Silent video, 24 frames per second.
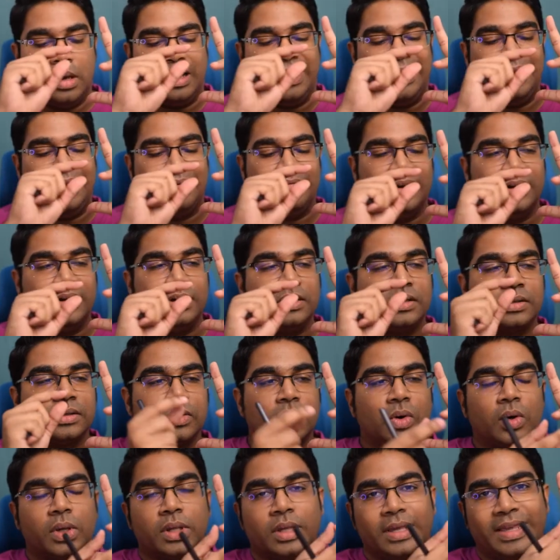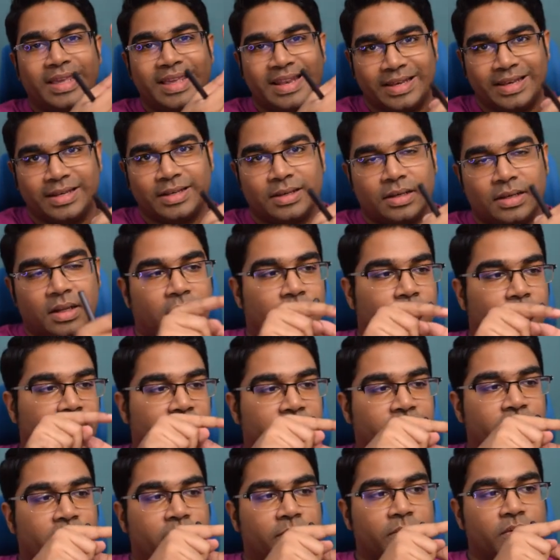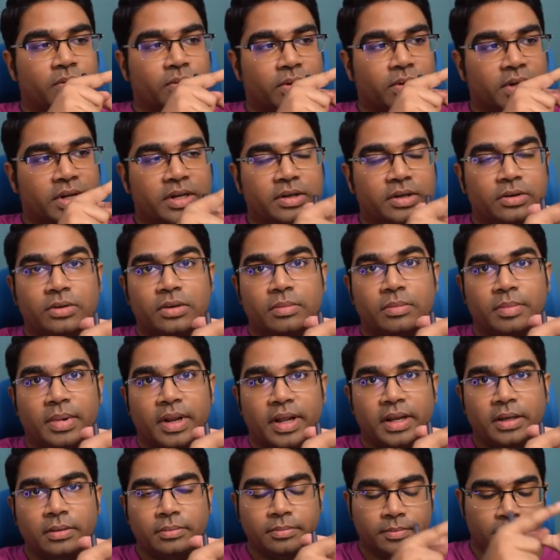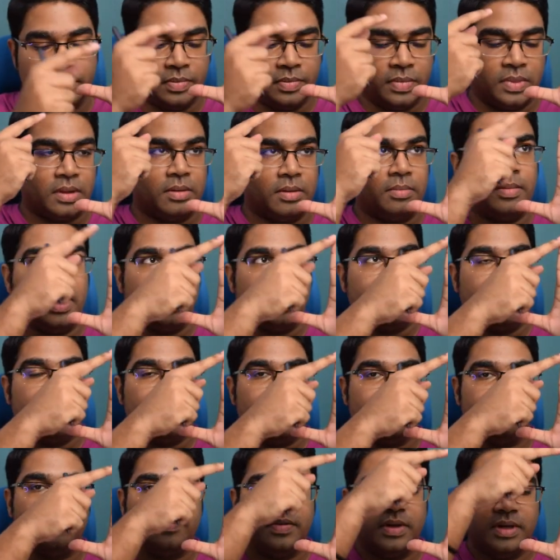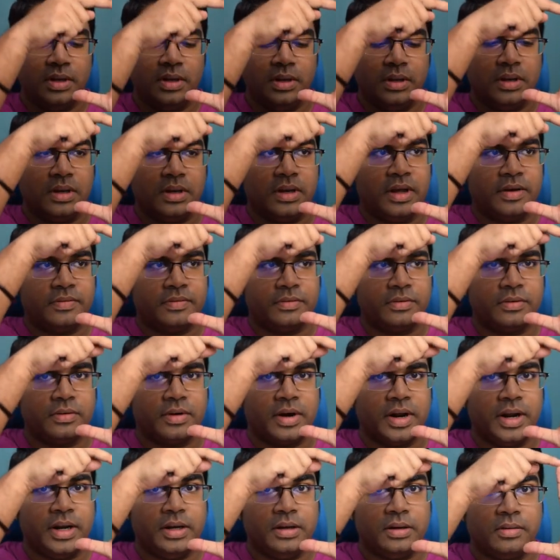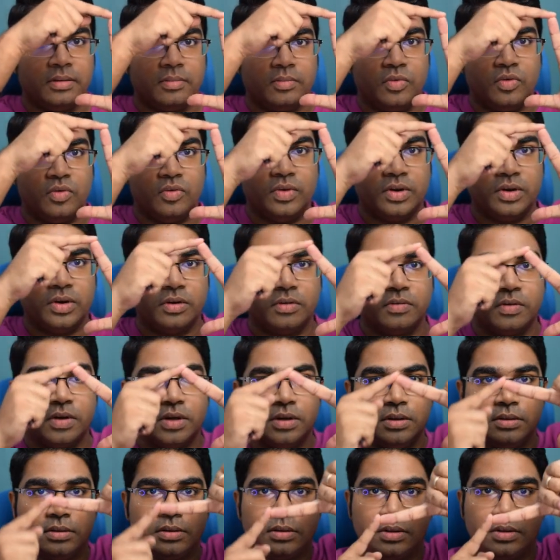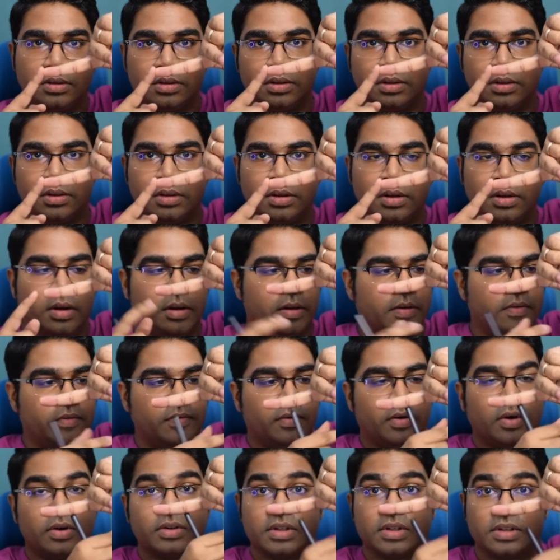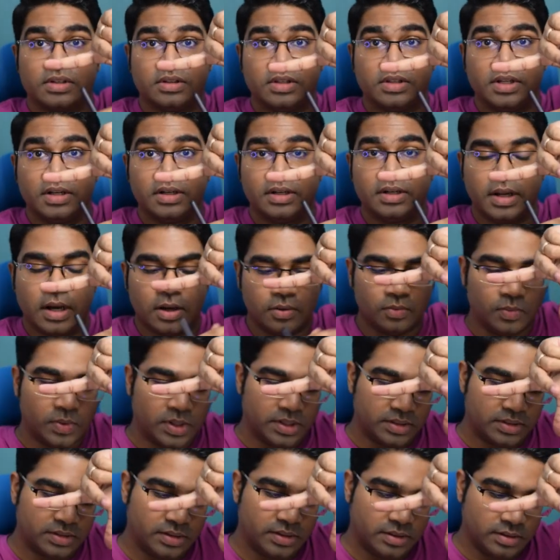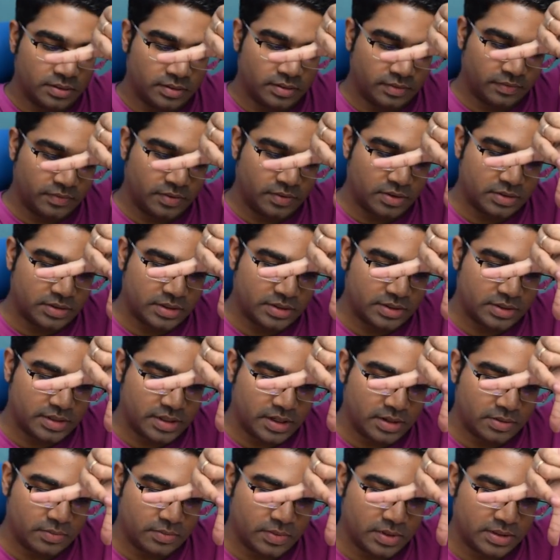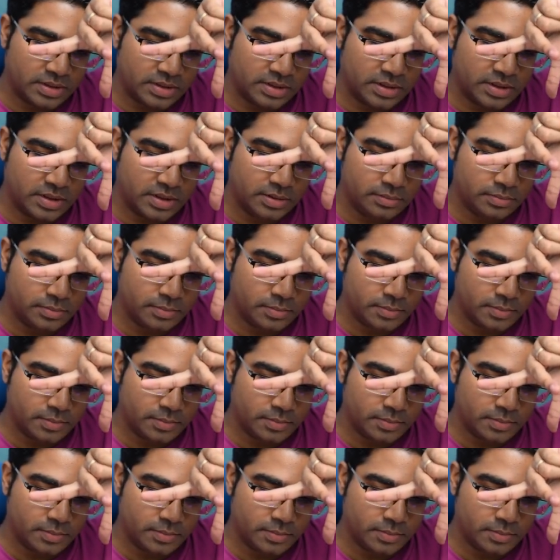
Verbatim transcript: Current is going in, away from you, into the plane. Magnetic field left to right, move it over. Force is still downwards, so force is downwards here.